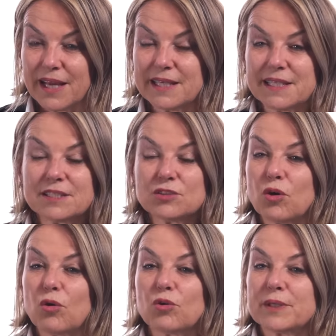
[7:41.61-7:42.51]
It isn't
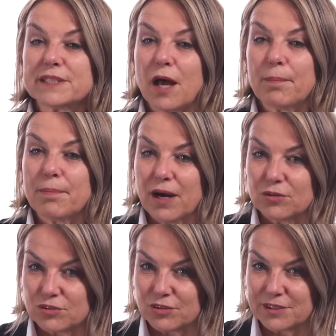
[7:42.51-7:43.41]
always
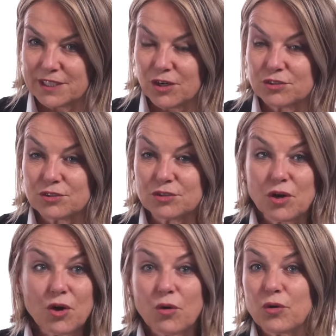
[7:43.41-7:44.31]
about the other
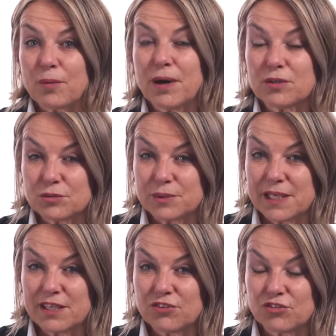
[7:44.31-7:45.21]
or about the
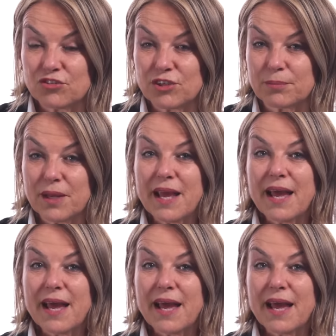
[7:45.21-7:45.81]
relationship.